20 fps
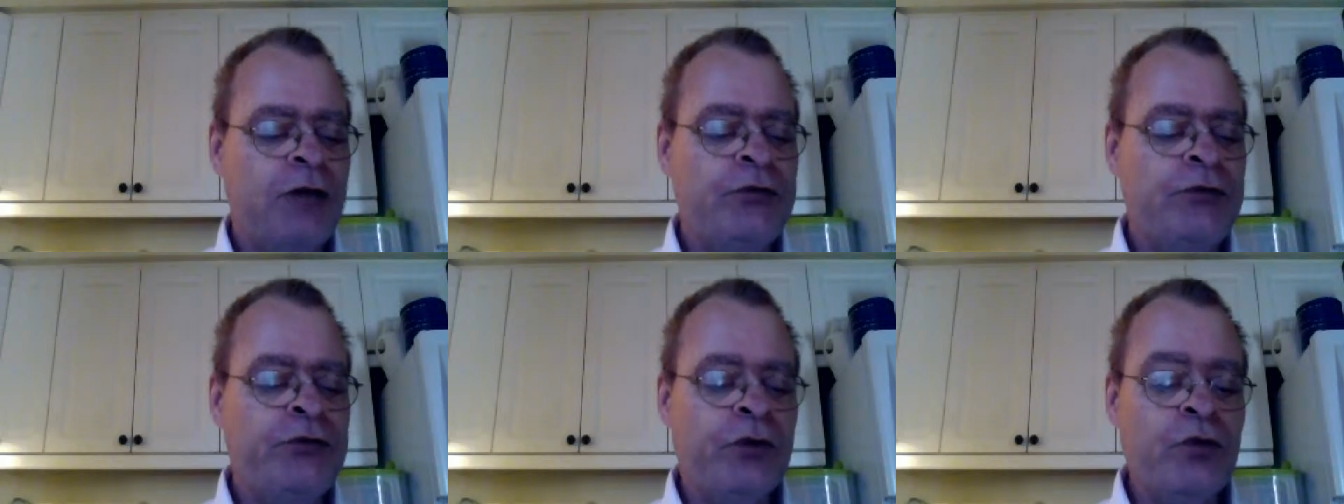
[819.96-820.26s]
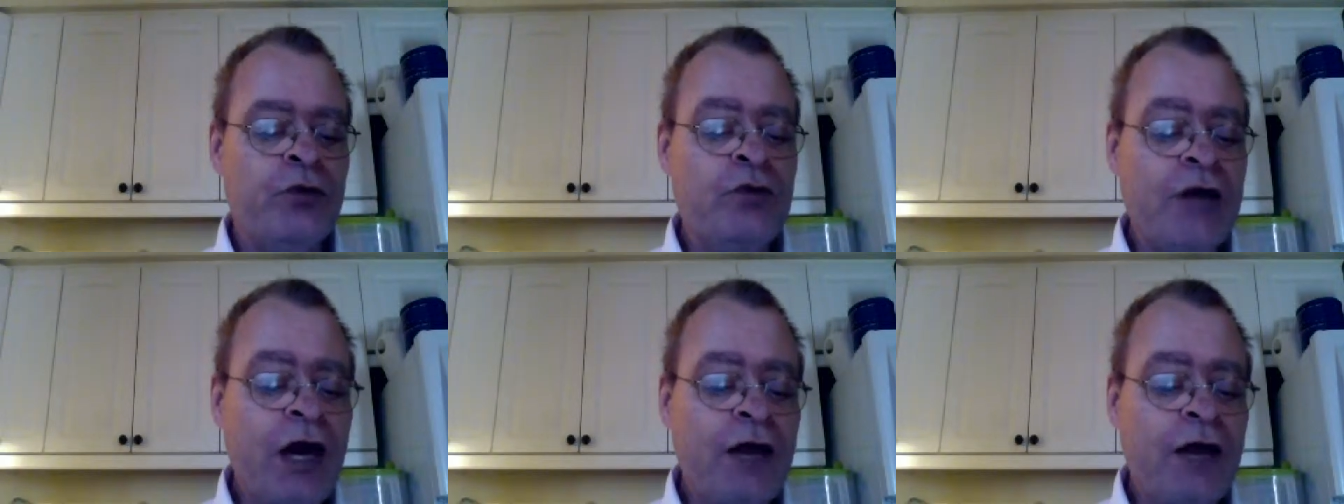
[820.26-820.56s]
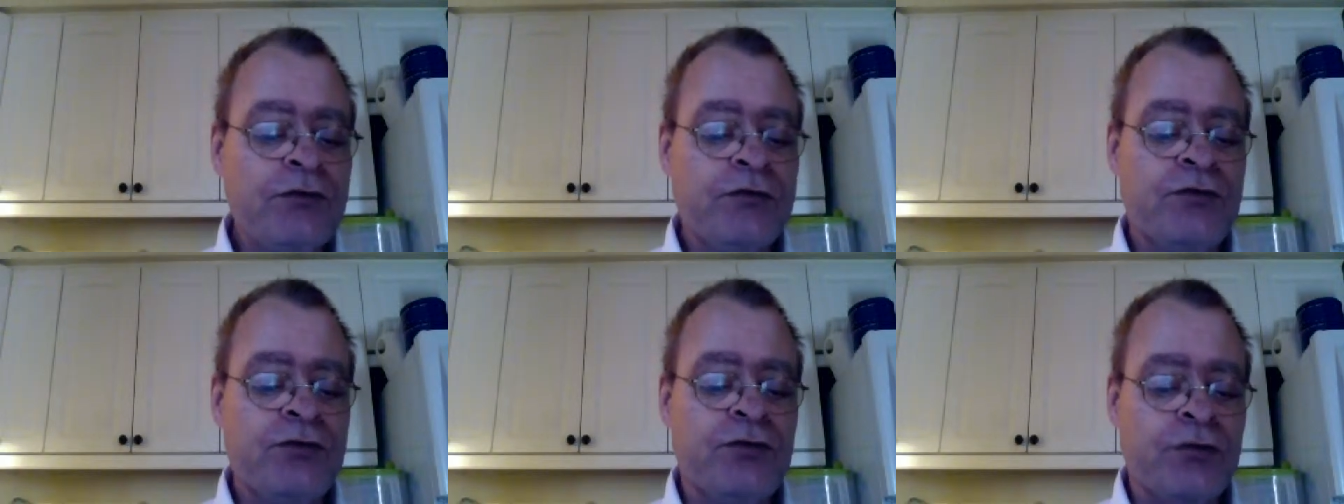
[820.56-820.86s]
Do not
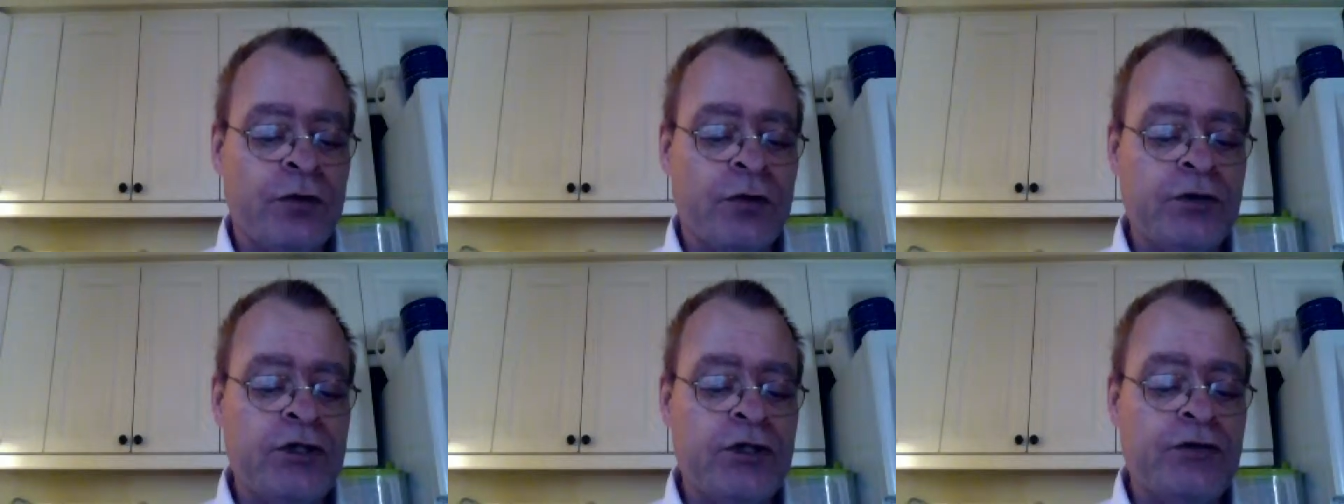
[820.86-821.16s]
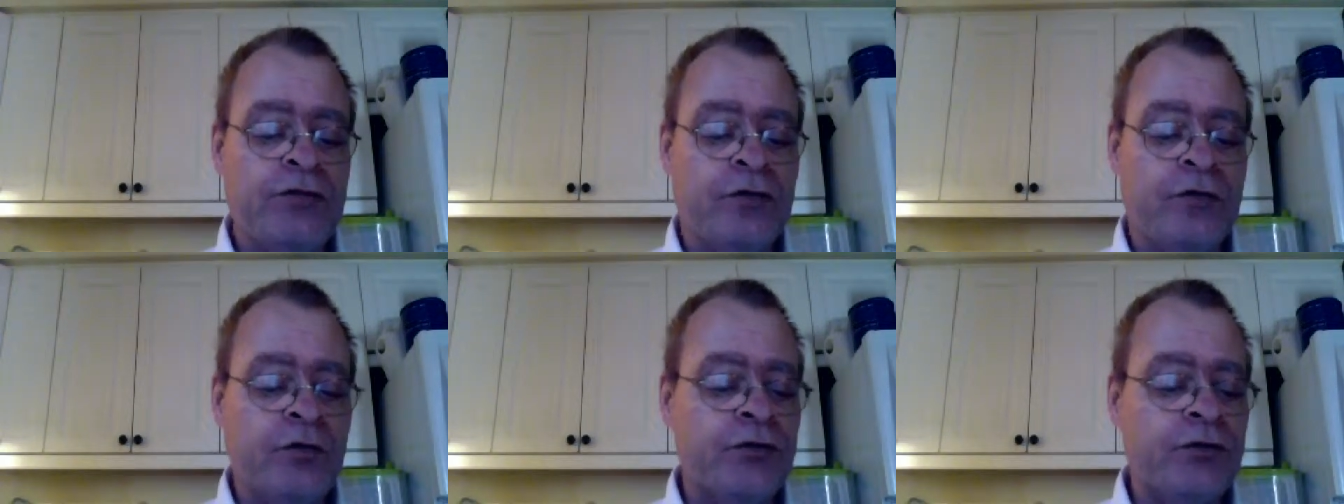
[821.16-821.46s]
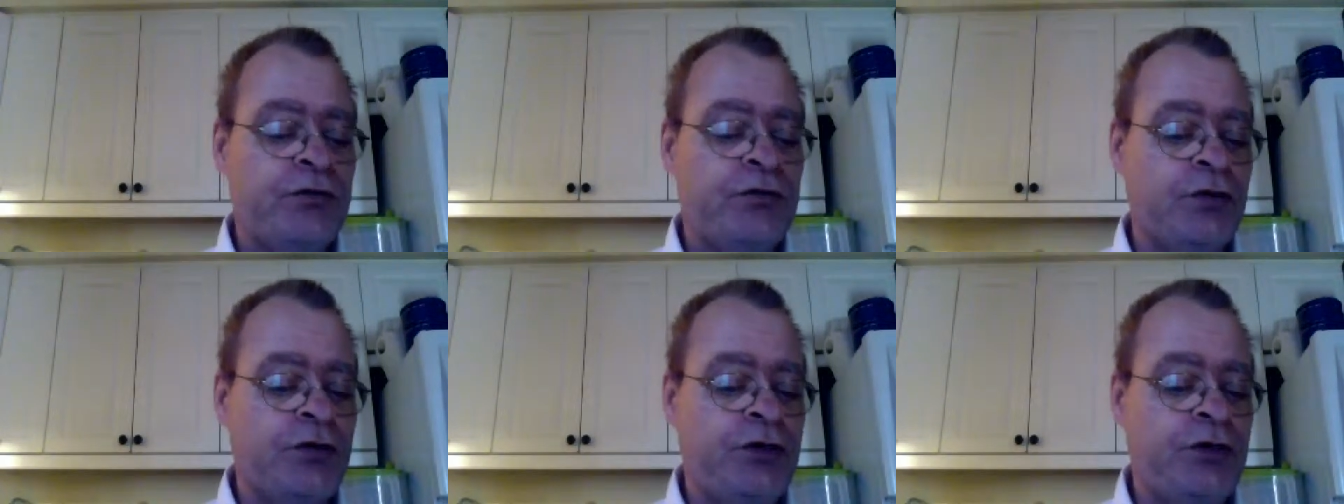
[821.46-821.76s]
search for
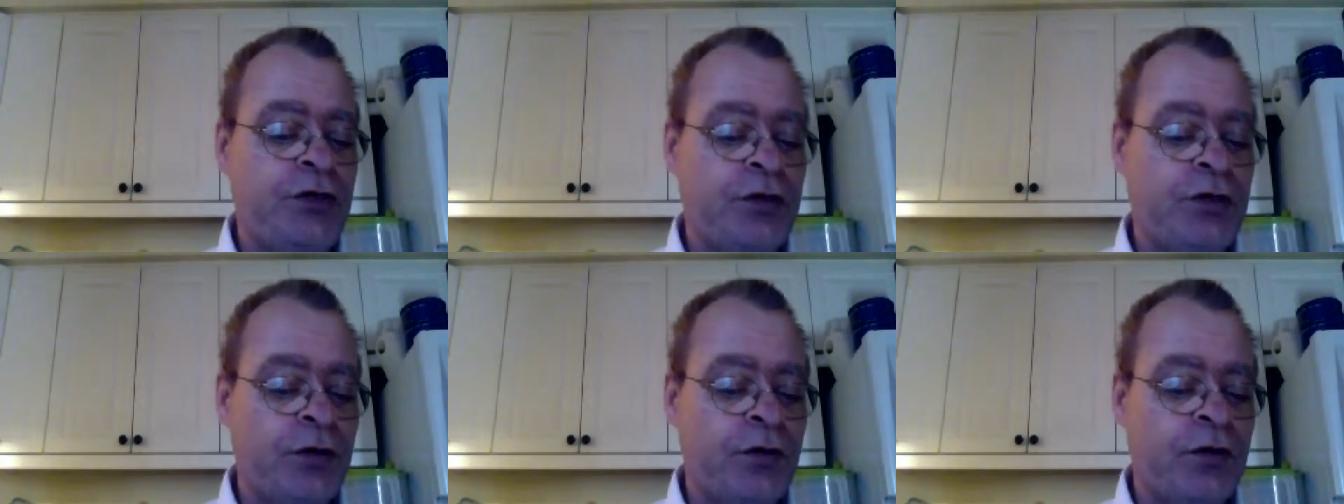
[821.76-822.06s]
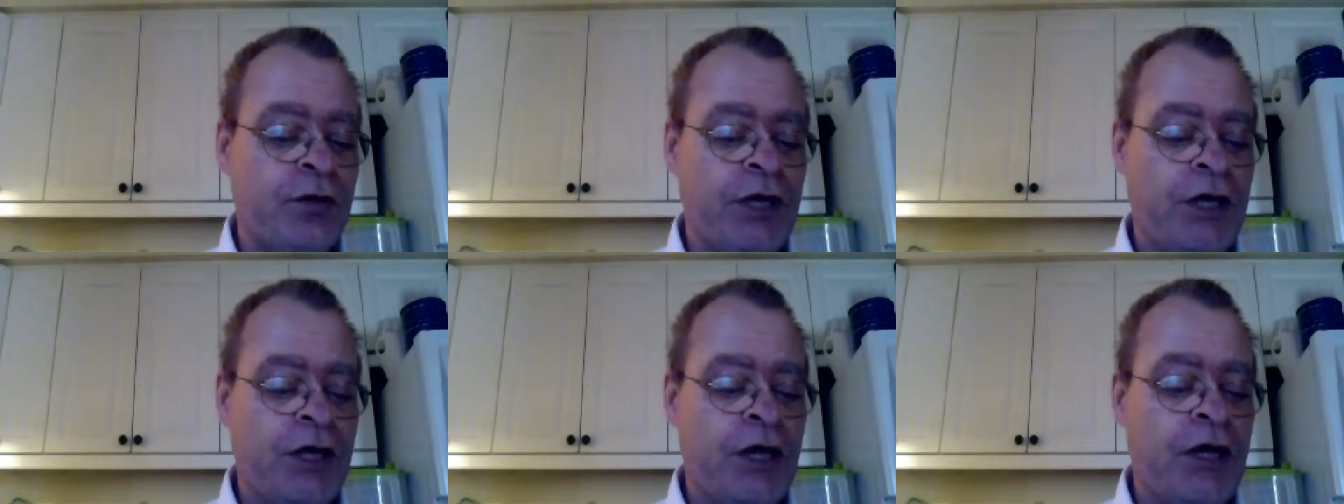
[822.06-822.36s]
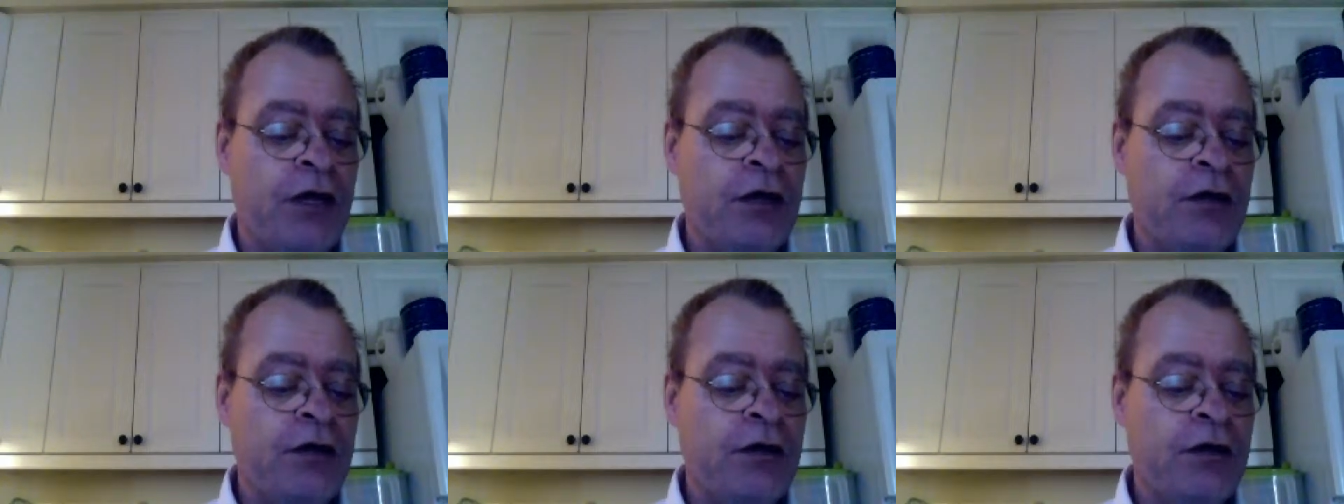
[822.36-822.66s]
security